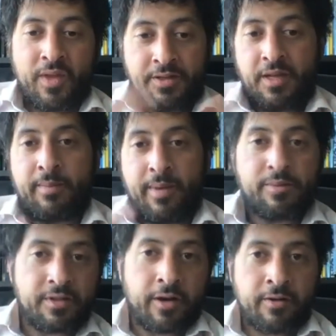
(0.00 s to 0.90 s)
I said, hey, my name
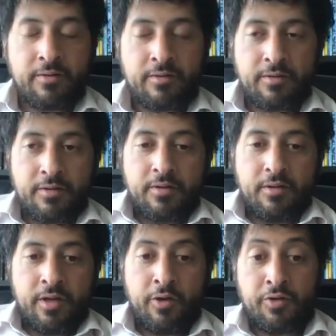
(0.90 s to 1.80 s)
is Taryn.
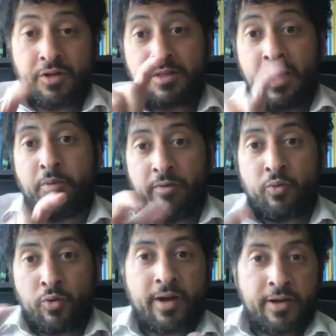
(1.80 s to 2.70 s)
Here's an example of the
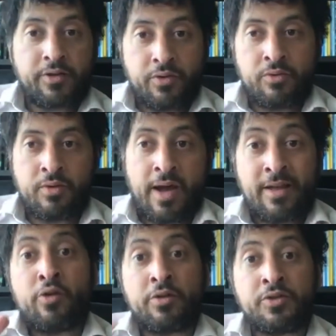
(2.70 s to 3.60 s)
work I do. I
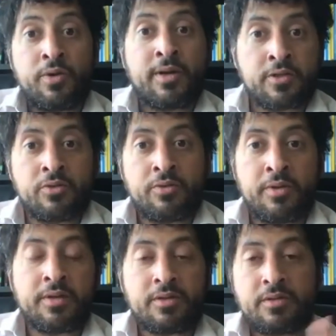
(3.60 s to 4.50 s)
noticed you guys doing
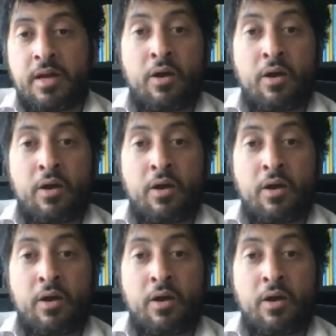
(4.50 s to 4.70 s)
this.